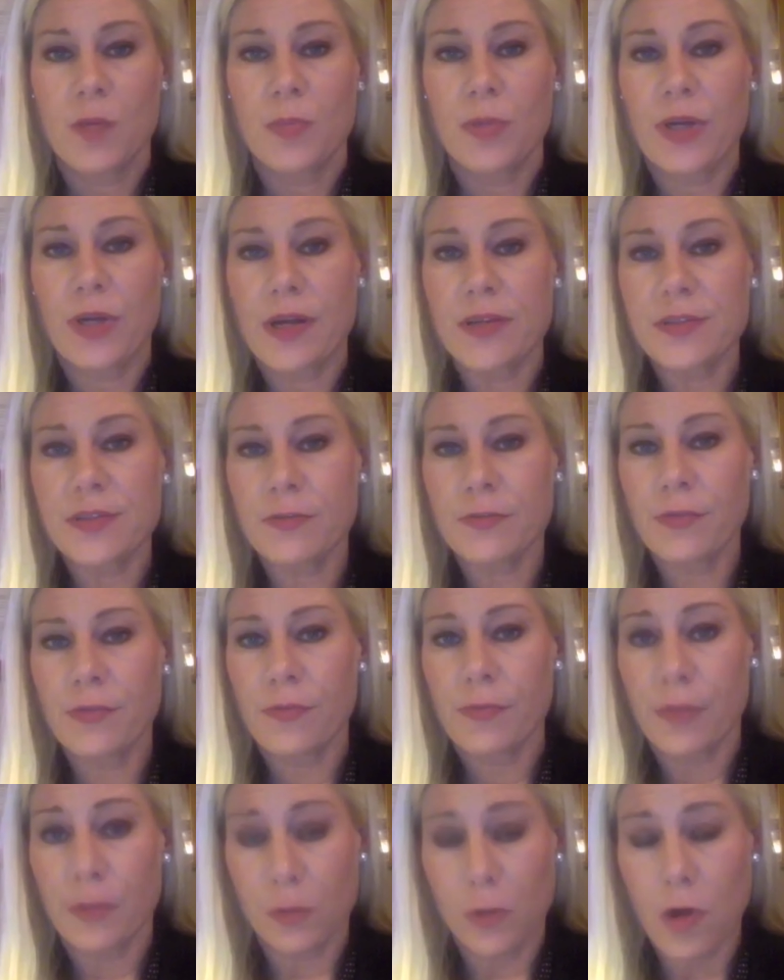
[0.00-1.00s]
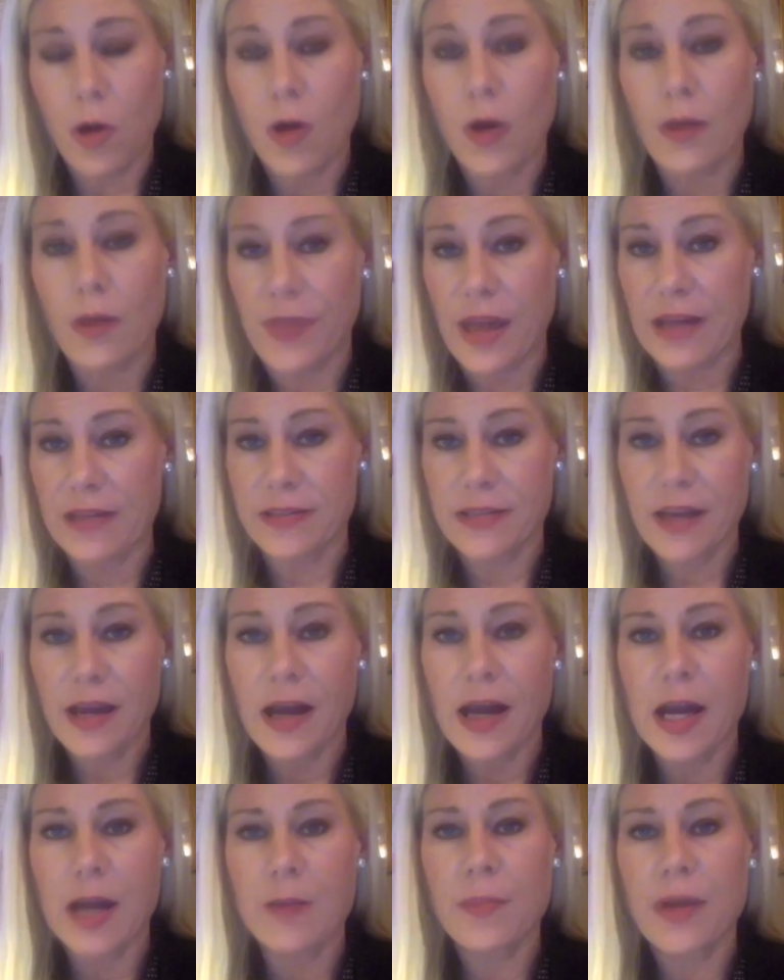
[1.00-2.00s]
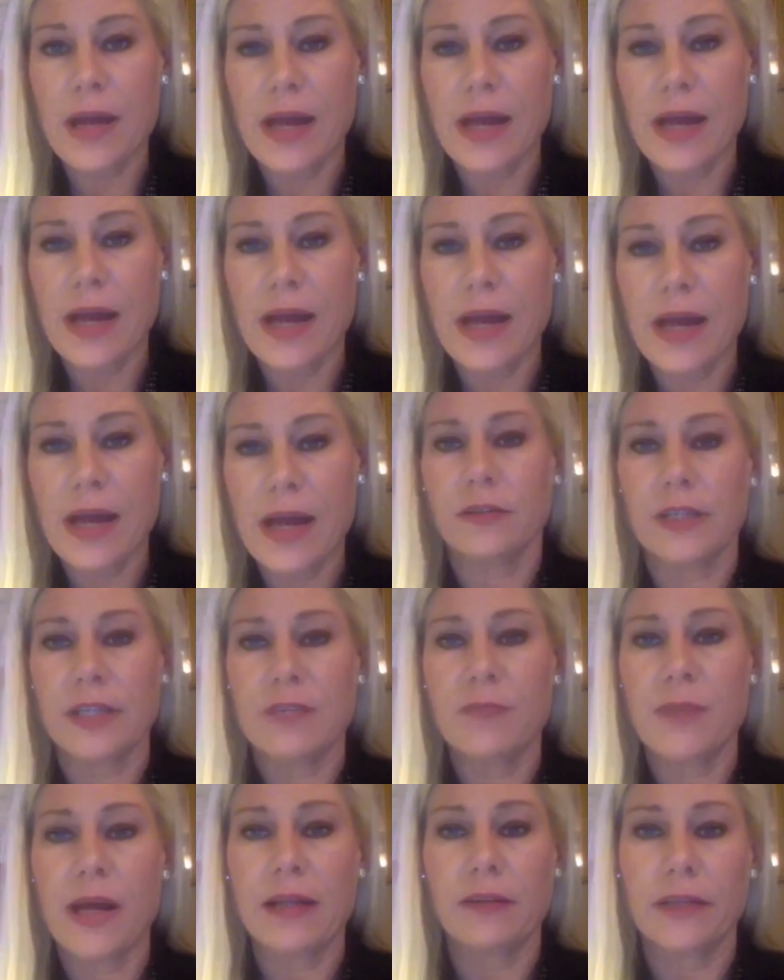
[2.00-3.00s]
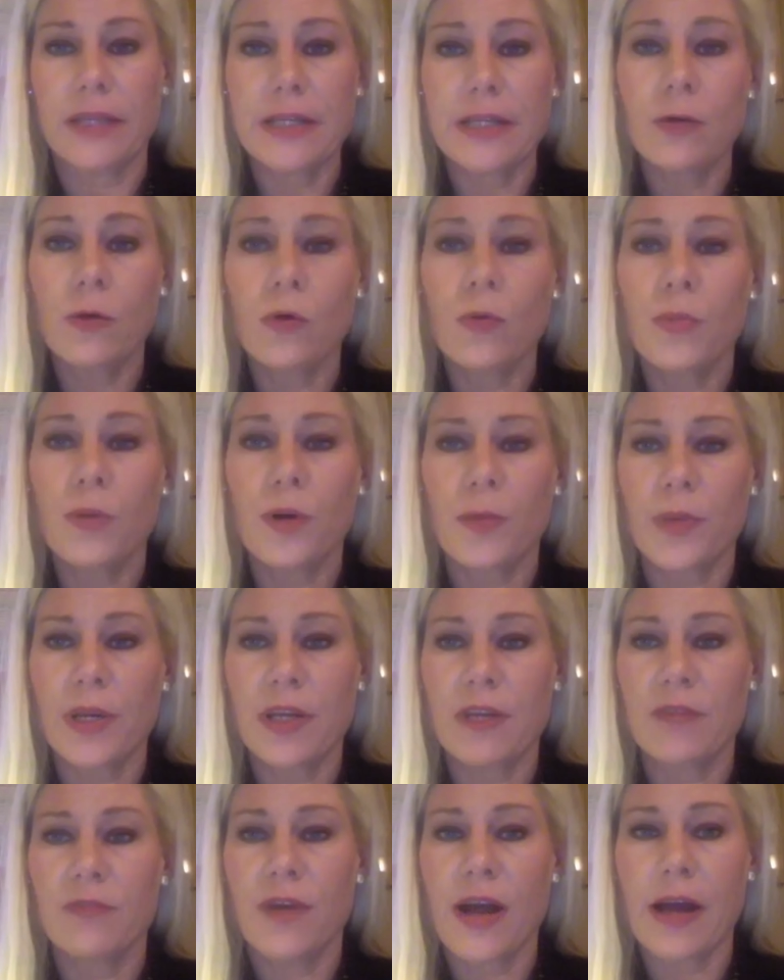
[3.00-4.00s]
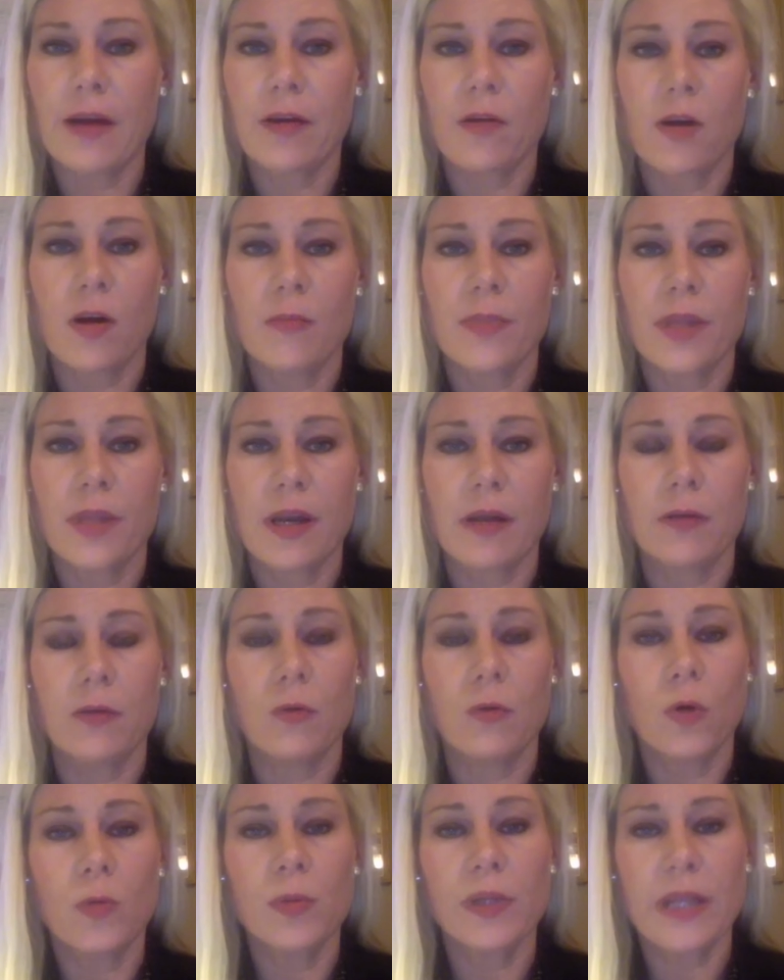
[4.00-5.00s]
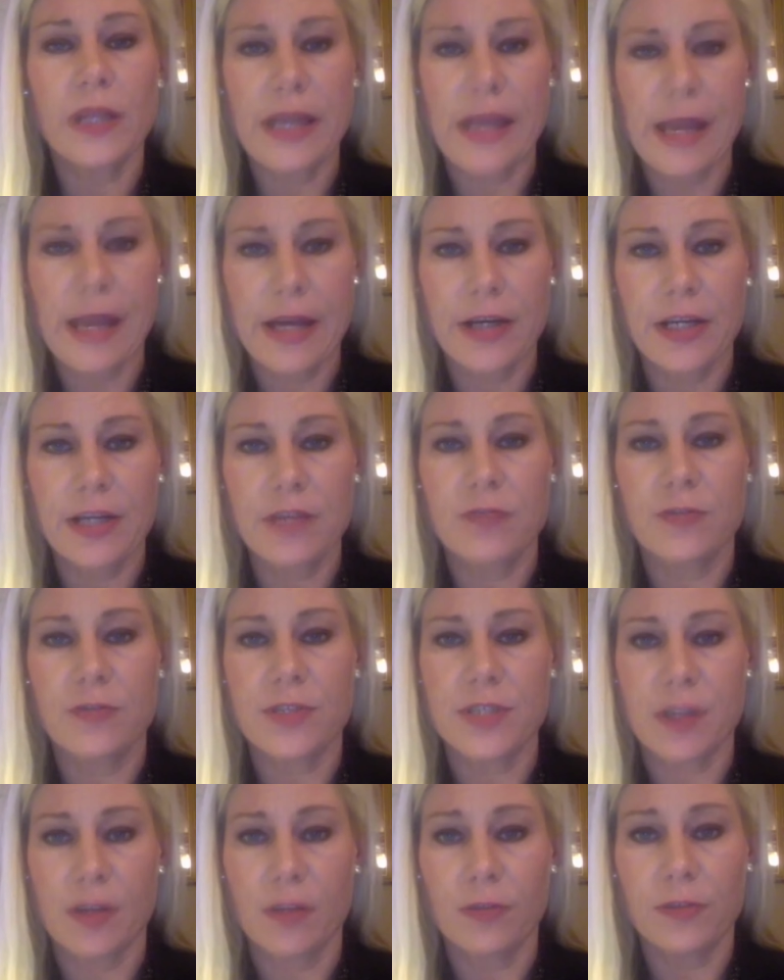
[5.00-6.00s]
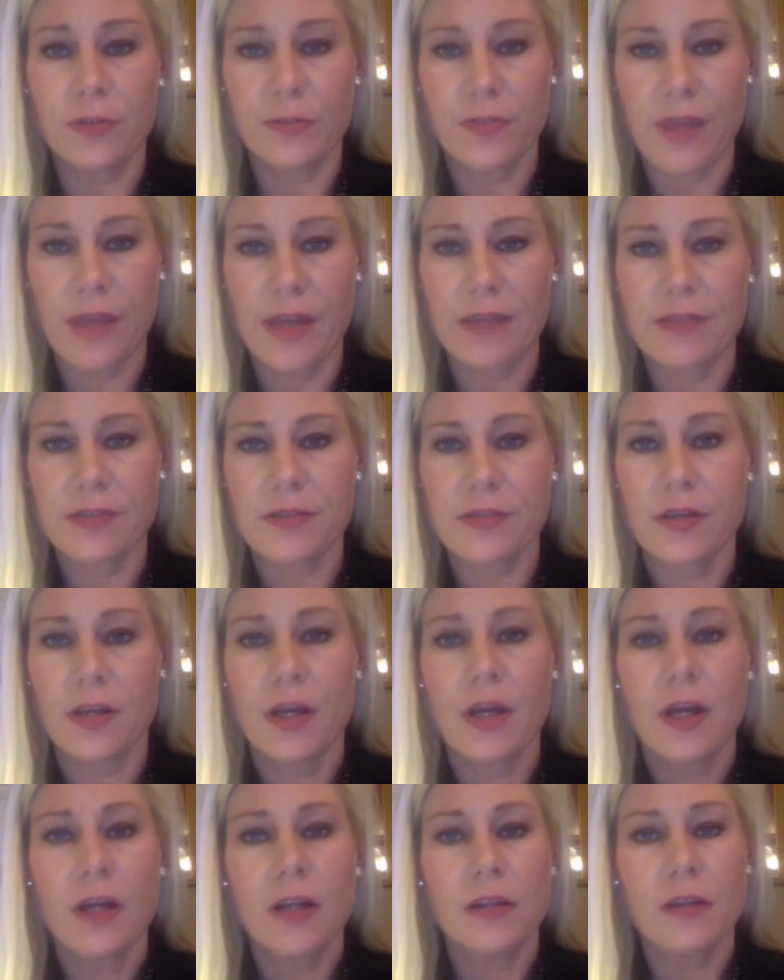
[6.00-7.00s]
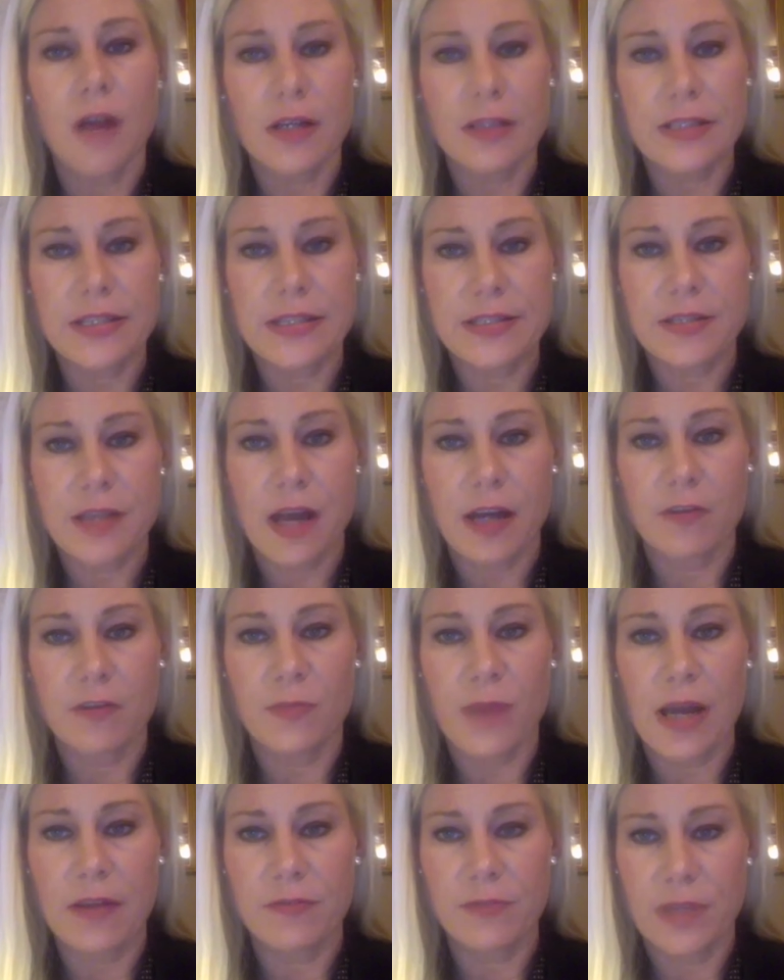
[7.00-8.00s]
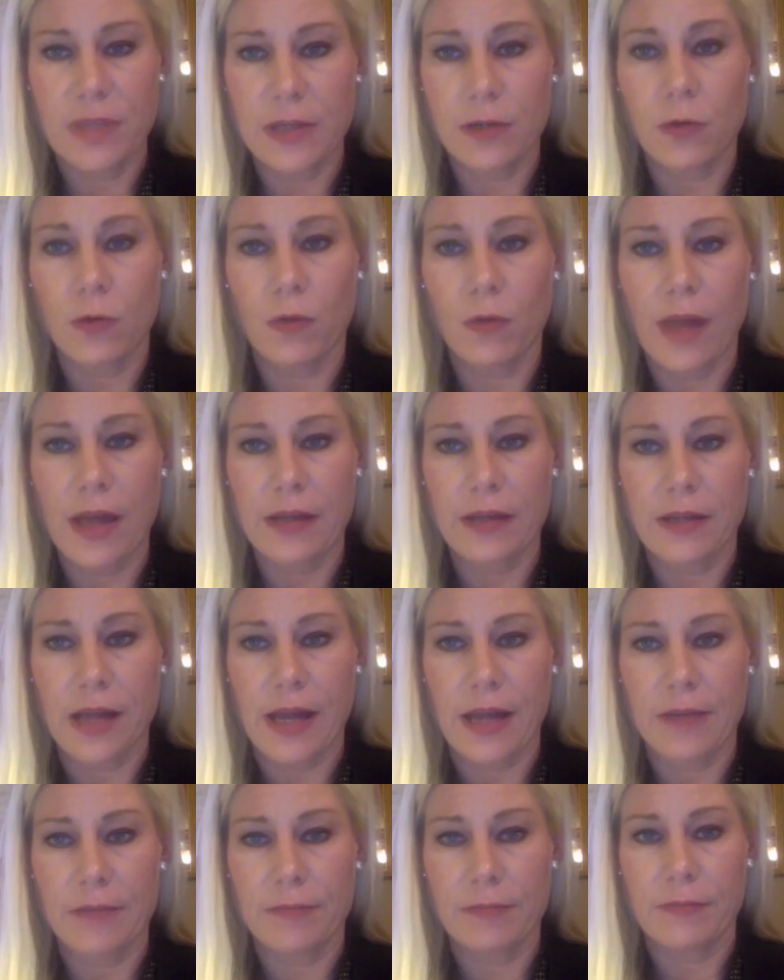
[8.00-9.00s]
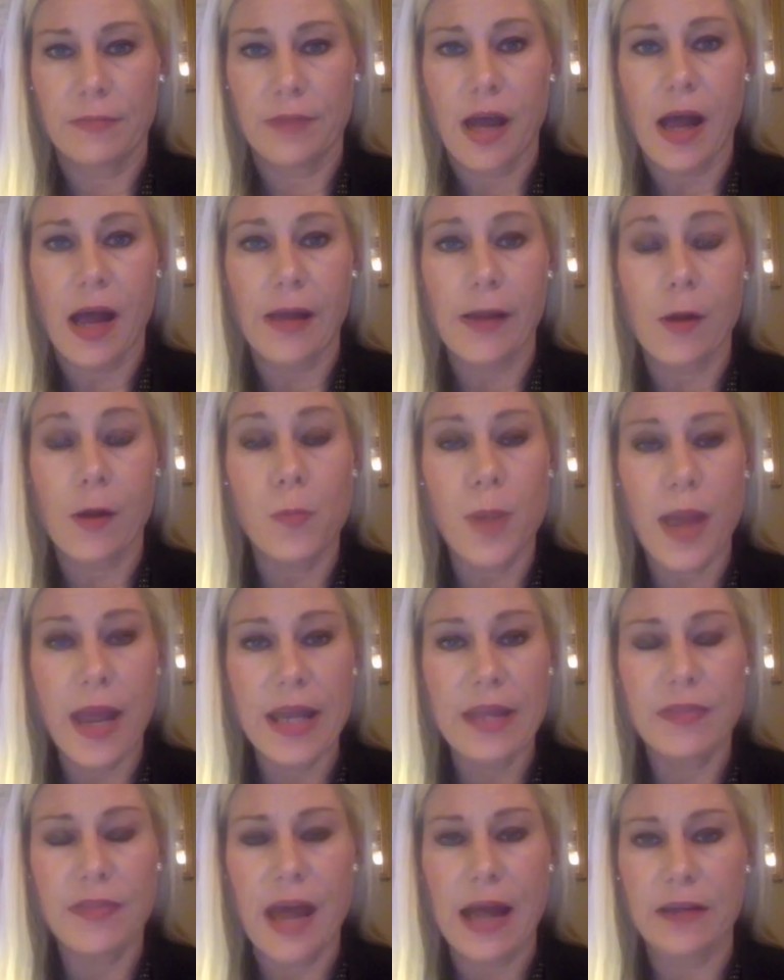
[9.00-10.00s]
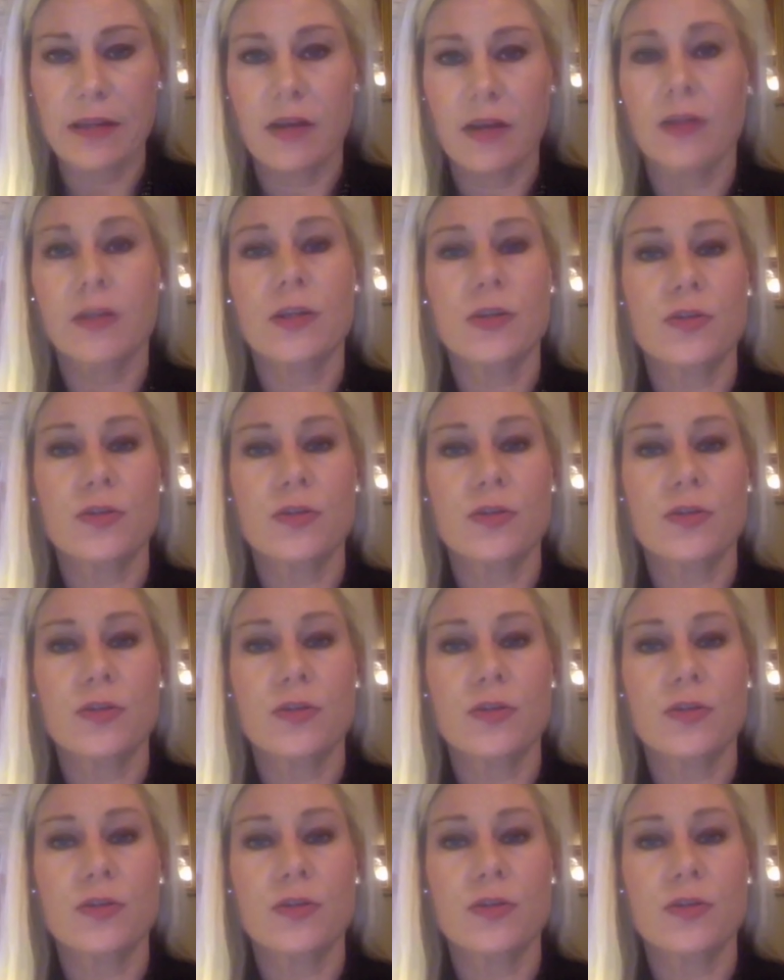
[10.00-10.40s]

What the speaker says: Because of the law at that time, I had to leave my legal permitted firearm that I normally carried for self-defense locked inside of my vehicle that night. I obeyed that gun